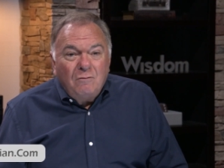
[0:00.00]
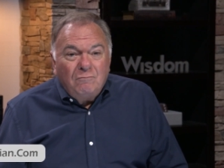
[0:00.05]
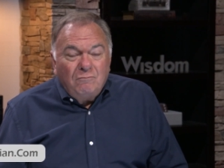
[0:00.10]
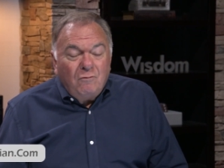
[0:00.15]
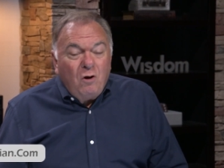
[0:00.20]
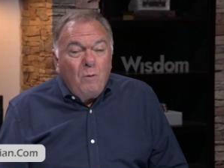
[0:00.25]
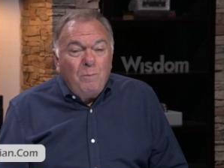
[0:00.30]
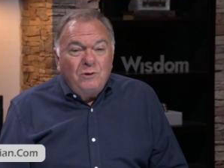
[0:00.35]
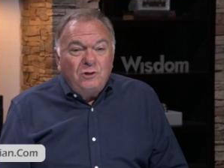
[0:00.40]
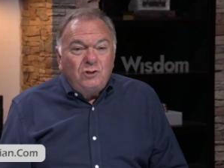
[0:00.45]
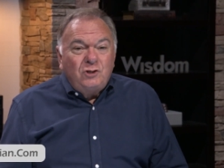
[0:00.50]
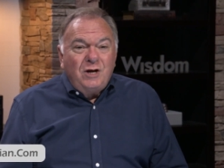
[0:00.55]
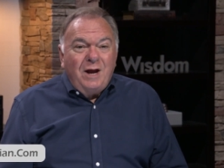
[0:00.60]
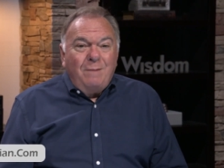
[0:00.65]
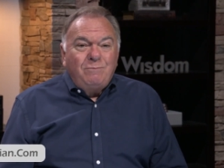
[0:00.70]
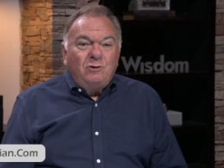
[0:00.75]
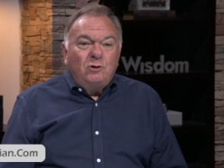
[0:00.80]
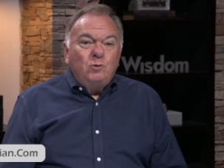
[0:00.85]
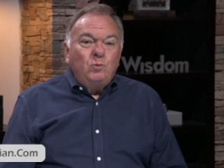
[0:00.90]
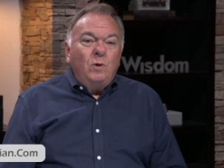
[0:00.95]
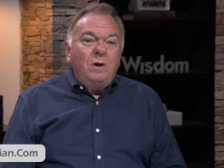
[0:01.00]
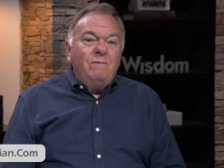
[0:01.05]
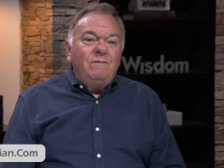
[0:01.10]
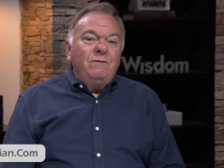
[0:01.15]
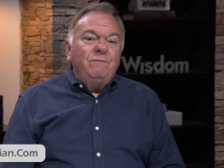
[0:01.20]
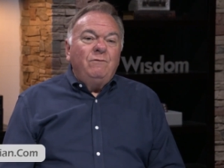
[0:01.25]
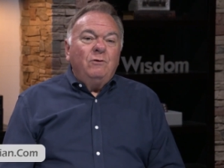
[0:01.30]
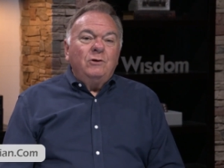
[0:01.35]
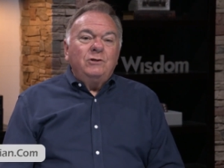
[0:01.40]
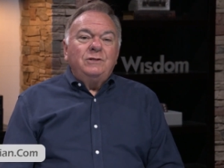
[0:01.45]
Romans chapter 12
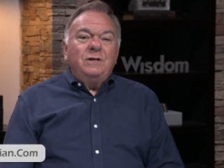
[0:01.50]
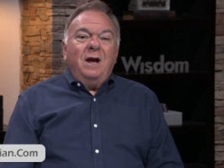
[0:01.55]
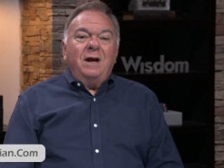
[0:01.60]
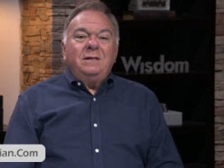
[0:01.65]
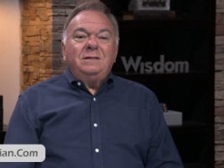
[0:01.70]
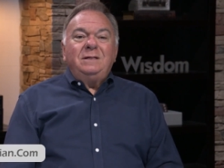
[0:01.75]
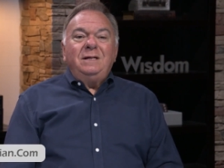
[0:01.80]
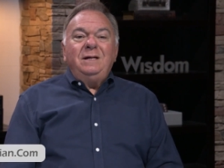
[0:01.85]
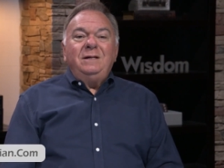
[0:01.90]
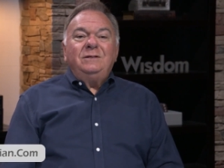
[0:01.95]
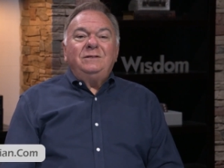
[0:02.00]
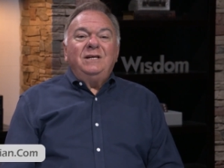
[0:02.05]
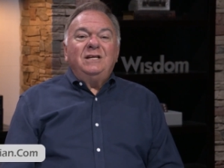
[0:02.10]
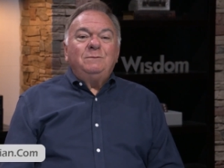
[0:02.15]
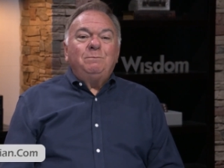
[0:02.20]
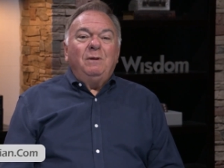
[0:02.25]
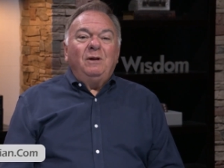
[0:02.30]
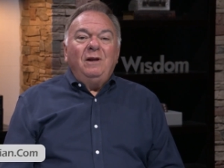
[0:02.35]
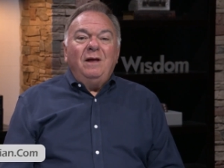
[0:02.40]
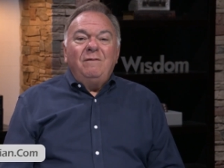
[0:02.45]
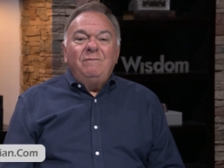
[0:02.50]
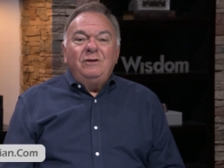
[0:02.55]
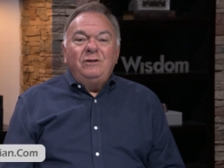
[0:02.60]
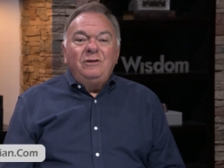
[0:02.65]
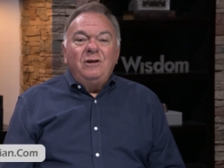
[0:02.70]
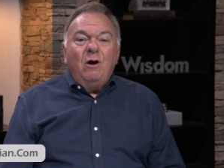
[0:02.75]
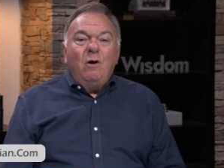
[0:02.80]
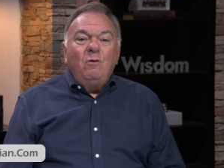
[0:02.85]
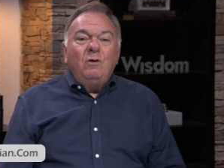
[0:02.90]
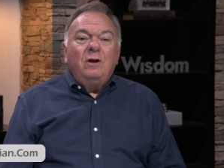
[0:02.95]
and verse 19 says,
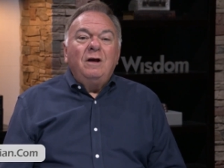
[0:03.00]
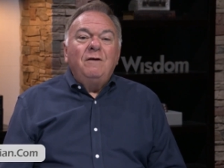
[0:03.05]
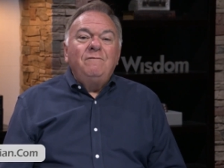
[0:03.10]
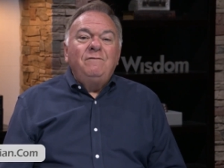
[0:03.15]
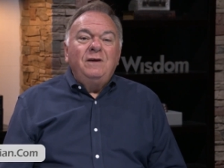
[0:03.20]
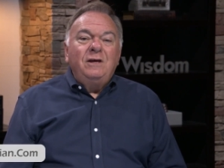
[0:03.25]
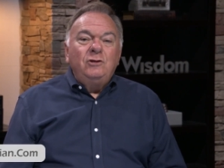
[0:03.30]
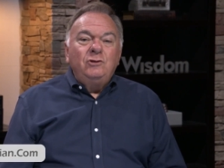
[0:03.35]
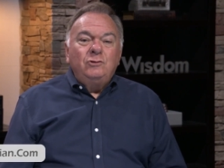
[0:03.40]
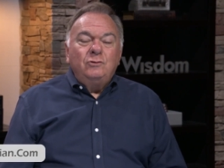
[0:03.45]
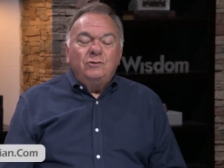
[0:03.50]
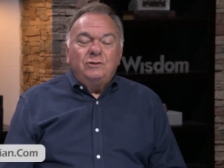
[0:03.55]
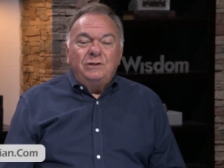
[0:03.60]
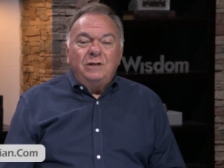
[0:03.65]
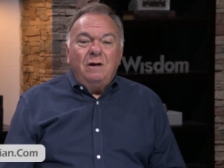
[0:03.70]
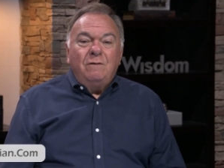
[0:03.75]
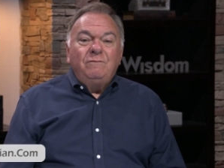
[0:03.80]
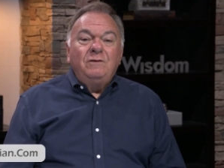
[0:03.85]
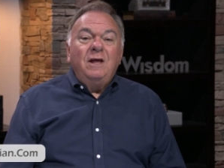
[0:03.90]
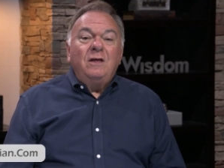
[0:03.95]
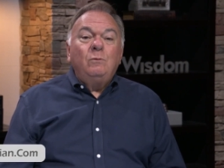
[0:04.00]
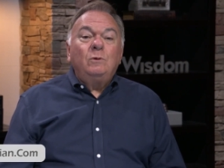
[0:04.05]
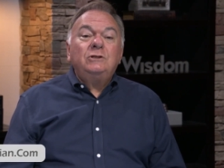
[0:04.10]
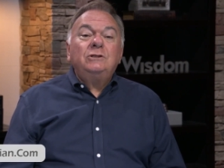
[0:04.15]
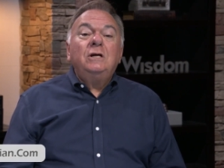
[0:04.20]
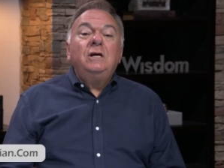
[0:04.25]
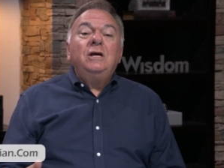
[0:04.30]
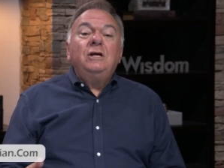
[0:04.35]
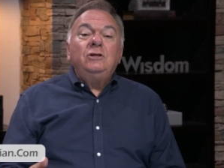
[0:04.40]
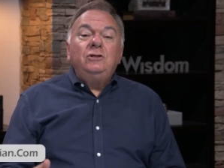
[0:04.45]
Beloved, don't avenge yourself. In other words,
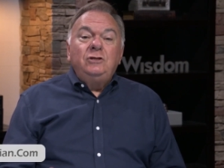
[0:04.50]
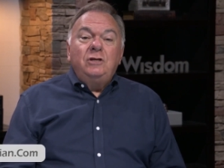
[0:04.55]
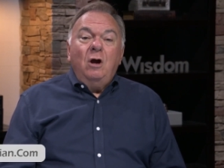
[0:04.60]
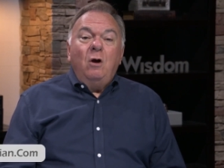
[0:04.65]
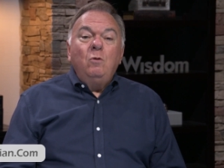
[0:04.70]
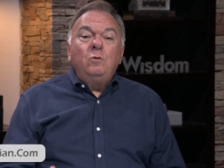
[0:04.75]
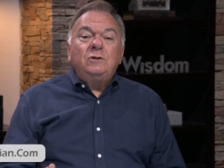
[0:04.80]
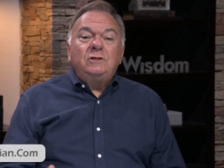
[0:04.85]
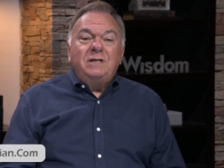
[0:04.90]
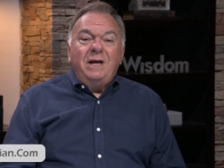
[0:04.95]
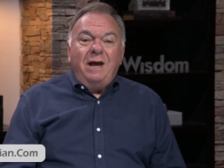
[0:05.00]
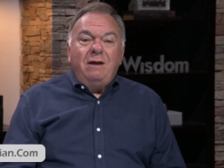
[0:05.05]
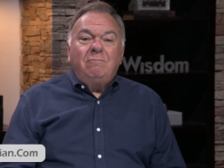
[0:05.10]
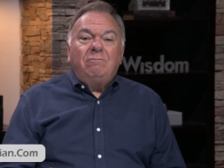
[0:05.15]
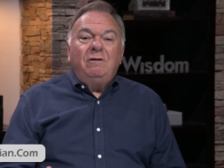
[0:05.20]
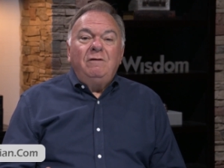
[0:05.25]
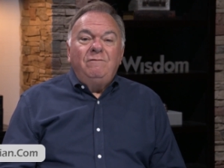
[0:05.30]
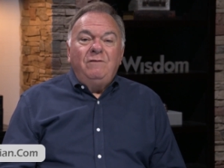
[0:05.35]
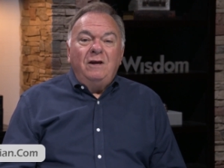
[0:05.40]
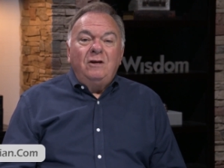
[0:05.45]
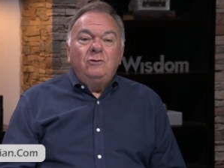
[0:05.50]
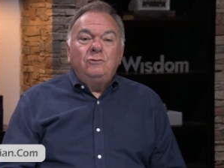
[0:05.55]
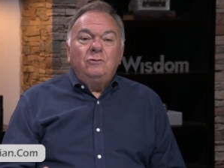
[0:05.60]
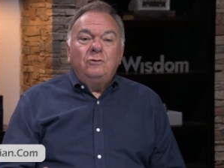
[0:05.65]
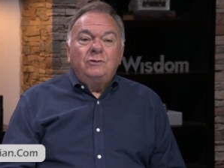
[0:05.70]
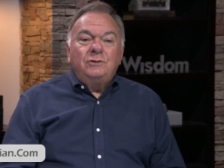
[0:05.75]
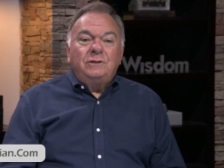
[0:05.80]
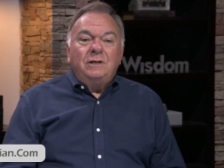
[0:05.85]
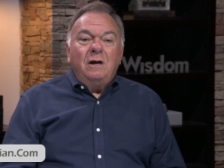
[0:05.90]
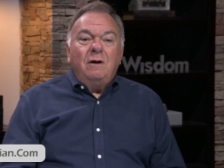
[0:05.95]
don't take revenge
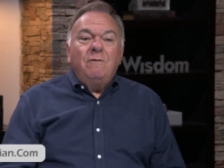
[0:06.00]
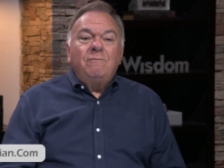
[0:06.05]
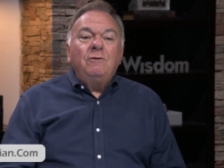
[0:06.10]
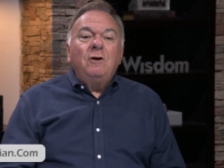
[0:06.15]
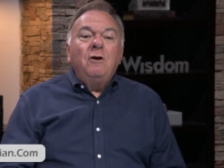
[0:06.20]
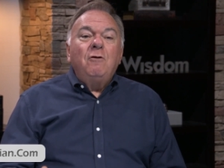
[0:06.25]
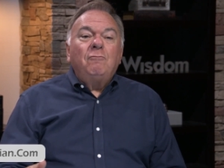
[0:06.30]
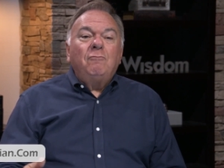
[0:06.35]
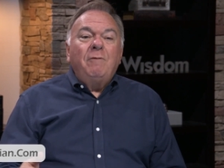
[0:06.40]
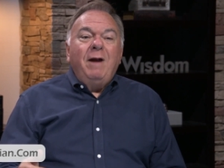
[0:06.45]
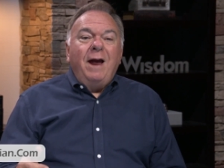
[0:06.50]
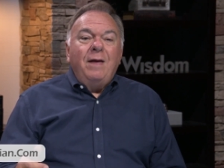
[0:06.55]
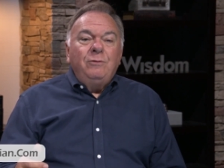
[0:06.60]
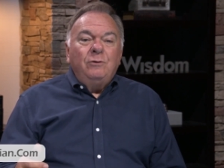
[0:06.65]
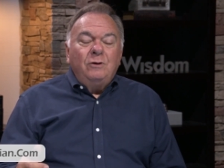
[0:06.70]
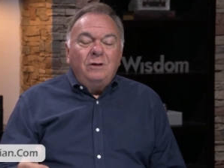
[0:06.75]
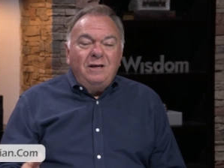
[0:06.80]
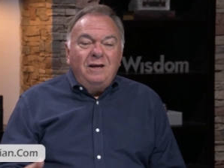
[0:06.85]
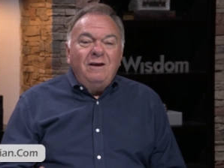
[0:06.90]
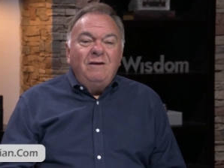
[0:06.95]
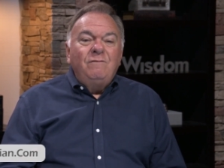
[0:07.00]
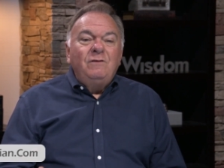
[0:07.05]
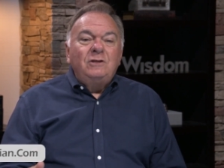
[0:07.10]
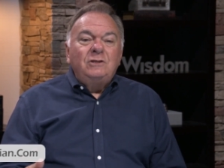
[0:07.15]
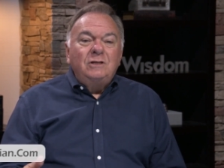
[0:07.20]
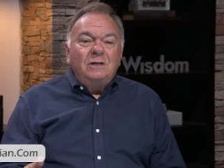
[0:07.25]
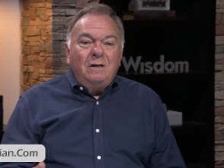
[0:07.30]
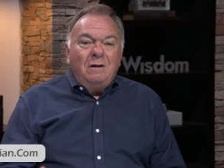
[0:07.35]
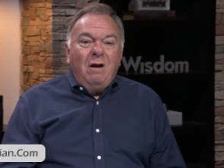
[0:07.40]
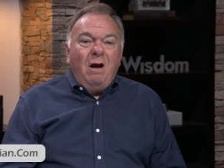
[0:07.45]
yourself. Rather, give it
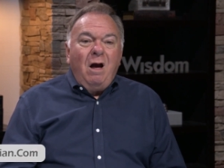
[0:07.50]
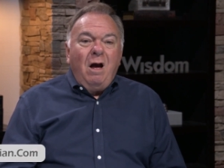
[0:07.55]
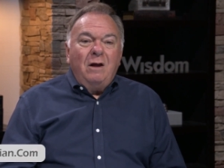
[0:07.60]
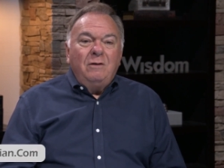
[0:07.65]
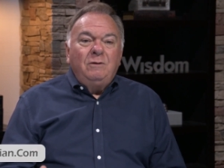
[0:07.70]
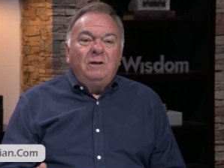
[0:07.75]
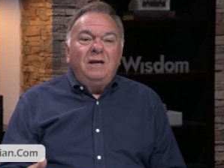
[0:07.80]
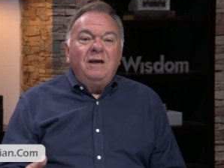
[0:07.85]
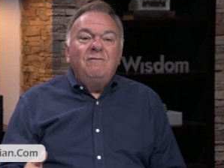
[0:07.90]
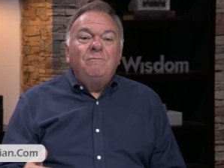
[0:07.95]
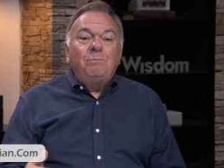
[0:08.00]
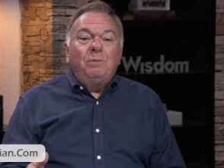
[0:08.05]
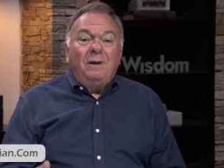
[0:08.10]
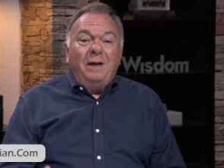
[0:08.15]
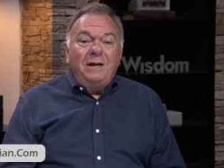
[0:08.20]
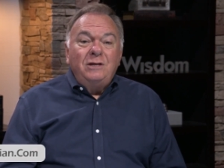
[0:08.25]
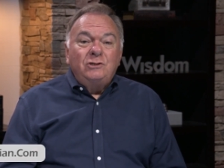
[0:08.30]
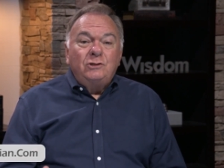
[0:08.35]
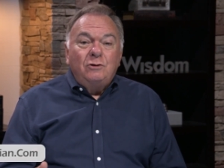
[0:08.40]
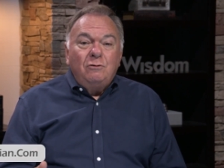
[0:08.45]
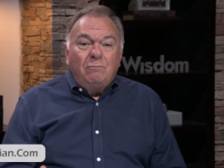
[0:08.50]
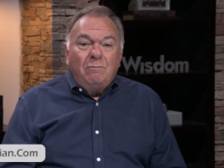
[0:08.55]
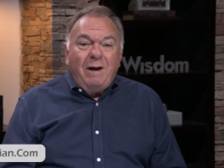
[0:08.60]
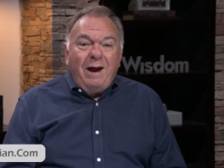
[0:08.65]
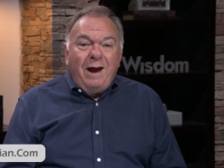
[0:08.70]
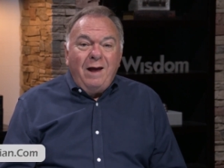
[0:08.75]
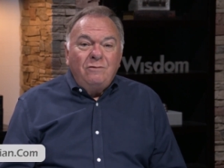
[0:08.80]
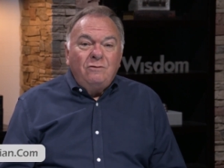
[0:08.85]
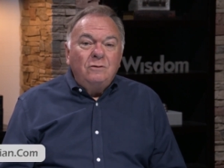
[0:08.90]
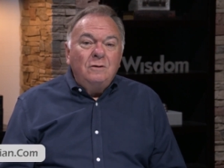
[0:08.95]
to God. Give place to
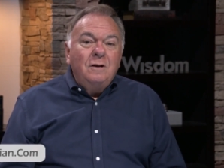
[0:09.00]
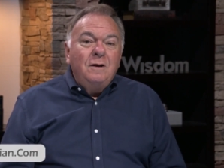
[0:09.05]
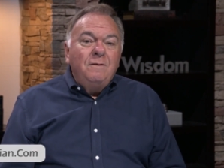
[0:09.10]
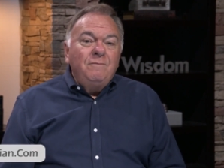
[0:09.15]
wrath